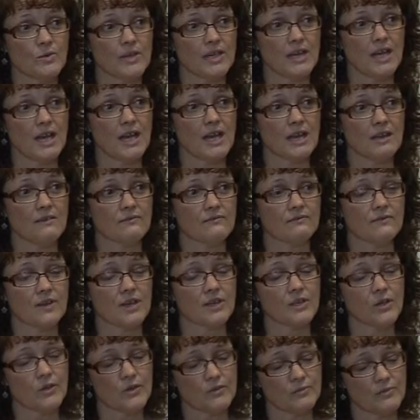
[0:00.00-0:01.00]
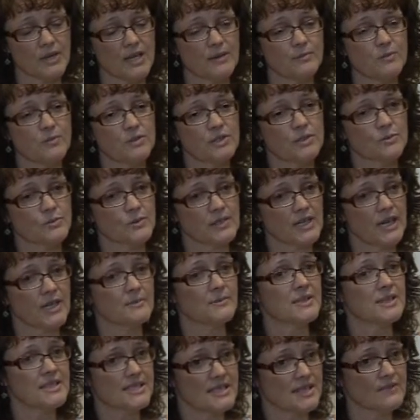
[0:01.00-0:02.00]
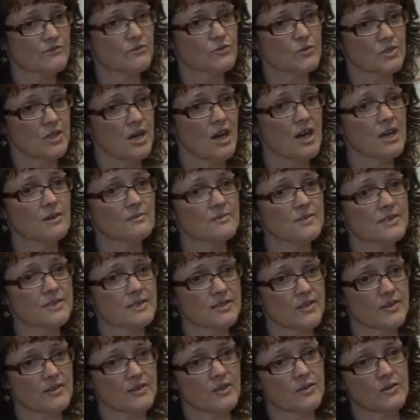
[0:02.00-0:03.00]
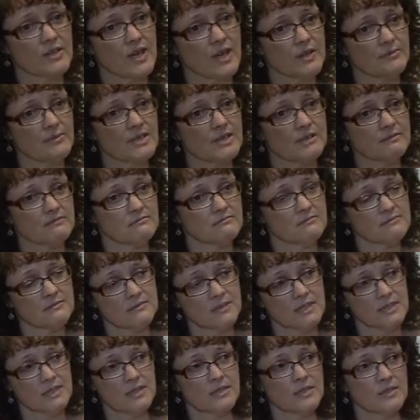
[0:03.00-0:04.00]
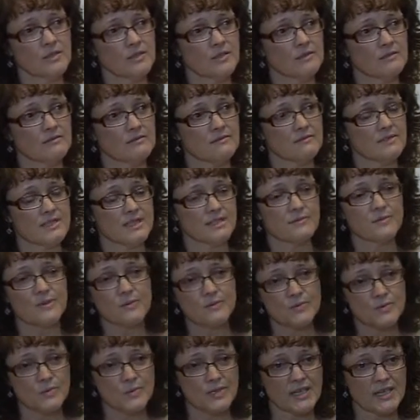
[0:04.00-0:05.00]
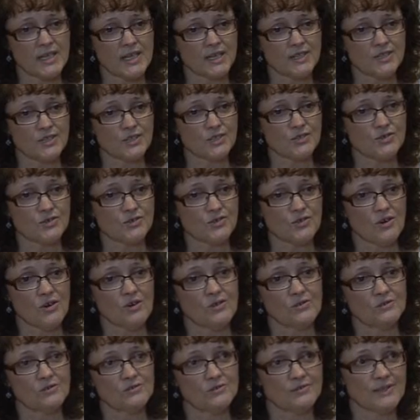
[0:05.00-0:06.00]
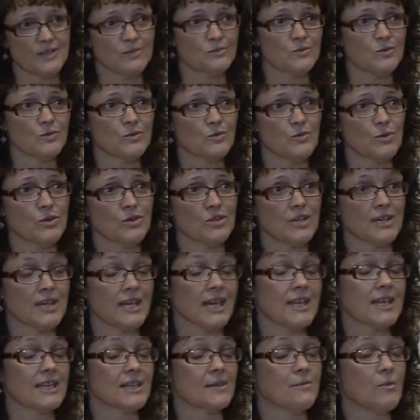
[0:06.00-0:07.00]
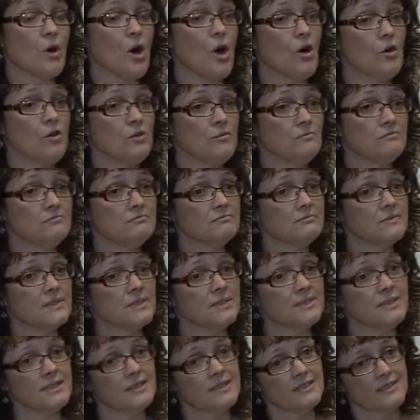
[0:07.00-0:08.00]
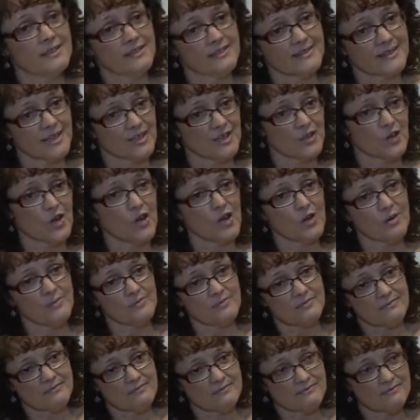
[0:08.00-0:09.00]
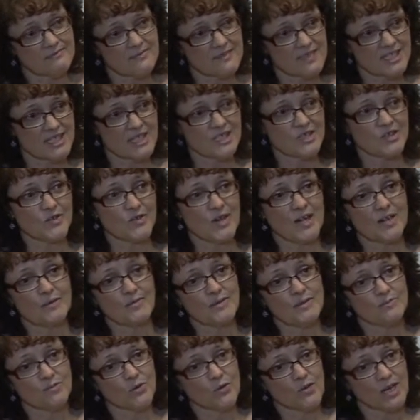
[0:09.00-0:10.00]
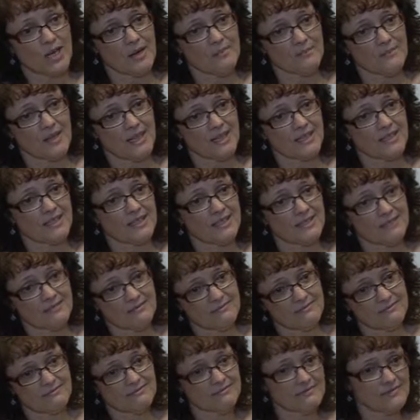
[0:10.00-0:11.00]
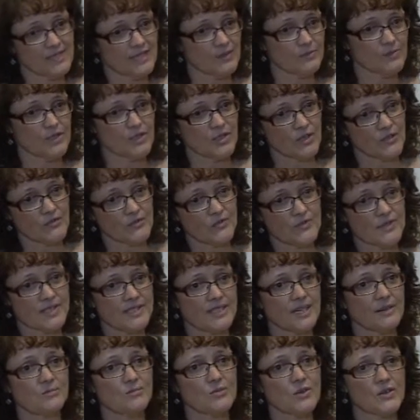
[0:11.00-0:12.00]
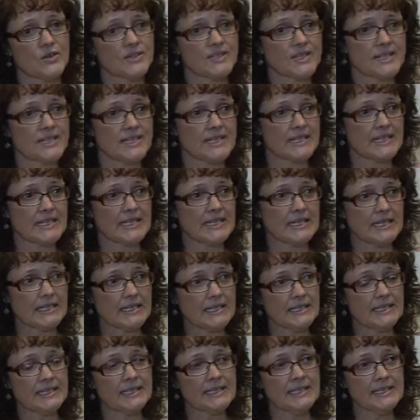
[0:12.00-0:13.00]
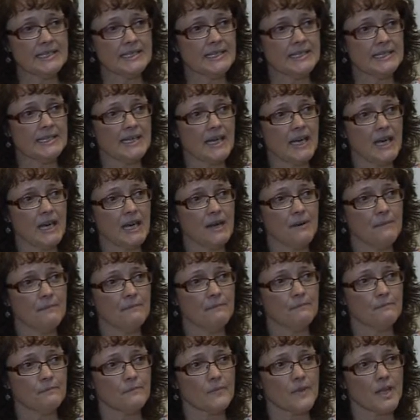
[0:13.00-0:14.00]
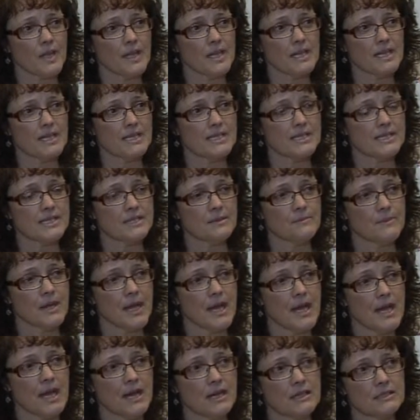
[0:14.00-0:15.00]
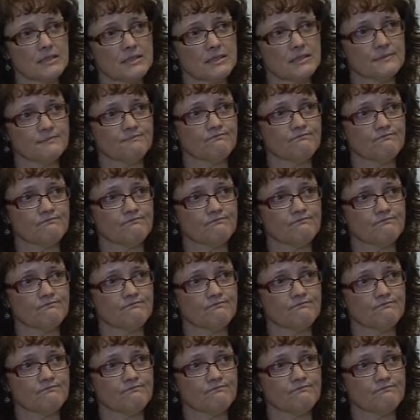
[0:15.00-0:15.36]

we have a lot of people that will come in several times, so they'll come in, symptoms will get under control, then we'll work at getting them home. They go home, deteriorate a bit more, come back in, and we go through the same process again. It's about